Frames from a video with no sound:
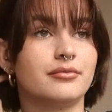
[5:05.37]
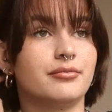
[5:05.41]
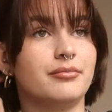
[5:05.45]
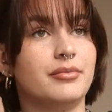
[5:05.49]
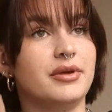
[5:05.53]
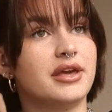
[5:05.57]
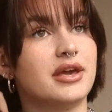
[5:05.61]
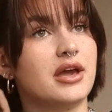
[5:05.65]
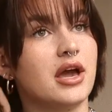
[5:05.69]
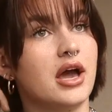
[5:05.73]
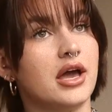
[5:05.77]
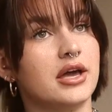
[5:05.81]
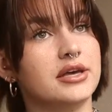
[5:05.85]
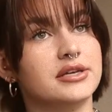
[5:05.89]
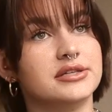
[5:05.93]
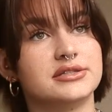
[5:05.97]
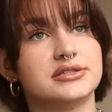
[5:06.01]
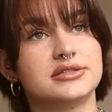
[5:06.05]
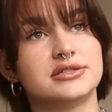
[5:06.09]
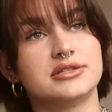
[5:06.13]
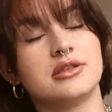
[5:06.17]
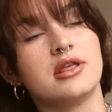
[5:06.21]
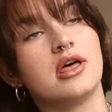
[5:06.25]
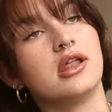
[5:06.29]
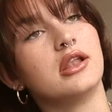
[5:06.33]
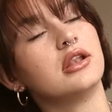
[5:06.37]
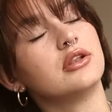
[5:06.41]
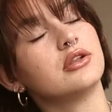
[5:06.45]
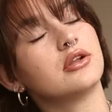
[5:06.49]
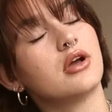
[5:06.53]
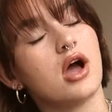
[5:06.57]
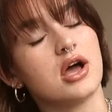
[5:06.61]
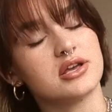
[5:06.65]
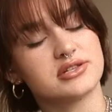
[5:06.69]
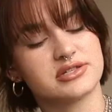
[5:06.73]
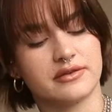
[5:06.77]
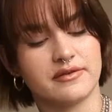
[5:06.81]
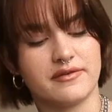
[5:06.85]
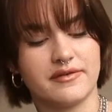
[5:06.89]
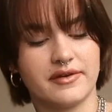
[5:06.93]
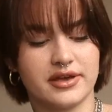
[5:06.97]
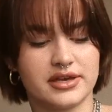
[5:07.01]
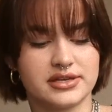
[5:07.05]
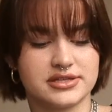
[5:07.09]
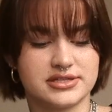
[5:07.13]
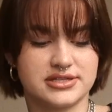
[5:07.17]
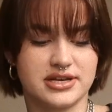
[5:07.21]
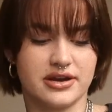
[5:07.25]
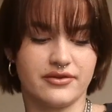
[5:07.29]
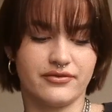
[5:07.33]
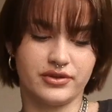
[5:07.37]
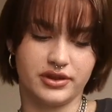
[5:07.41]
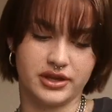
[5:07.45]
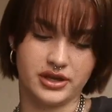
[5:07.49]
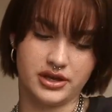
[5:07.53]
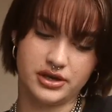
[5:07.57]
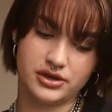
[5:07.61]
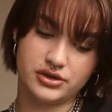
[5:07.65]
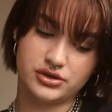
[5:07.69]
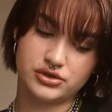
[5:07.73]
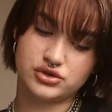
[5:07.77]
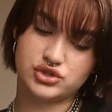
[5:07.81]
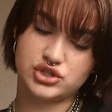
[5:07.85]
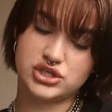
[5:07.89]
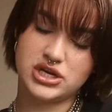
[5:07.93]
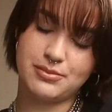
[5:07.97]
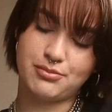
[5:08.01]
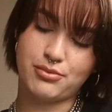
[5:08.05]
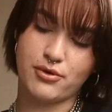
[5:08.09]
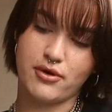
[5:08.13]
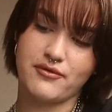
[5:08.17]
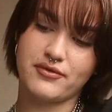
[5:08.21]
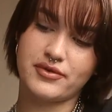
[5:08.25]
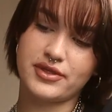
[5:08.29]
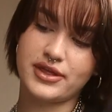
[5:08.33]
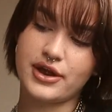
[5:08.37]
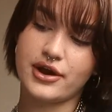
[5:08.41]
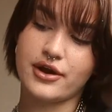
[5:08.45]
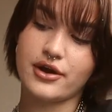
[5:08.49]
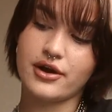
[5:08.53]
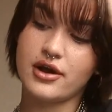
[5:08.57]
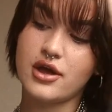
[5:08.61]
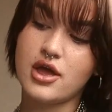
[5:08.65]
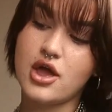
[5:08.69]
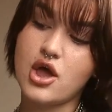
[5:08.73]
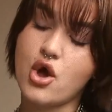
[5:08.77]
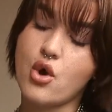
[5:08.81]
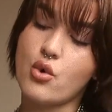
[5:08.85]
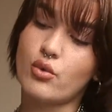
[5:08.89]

Because the cost of living is definitely cheaper over there.